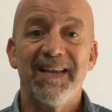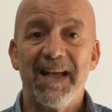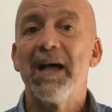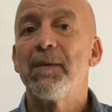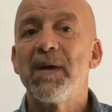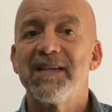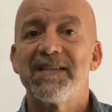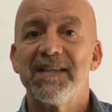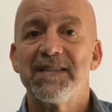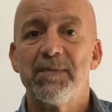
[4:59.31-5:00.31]
And that makes
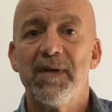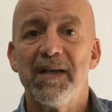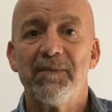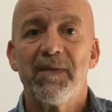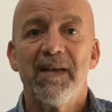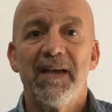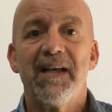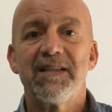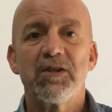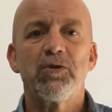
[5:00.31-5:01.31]
sense to me, and
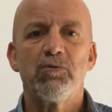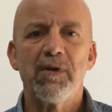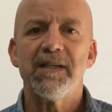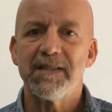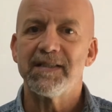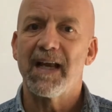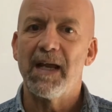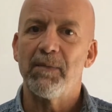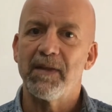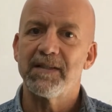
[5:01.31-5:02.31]
it's a good reason to
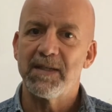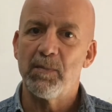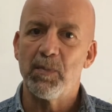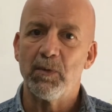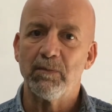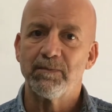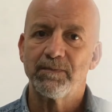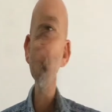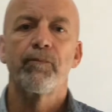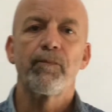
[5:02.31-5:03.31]
keep things simple.
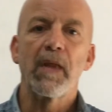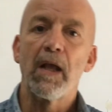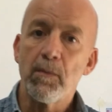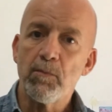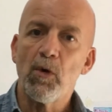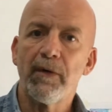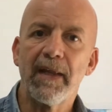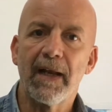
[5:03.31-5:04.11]
More on that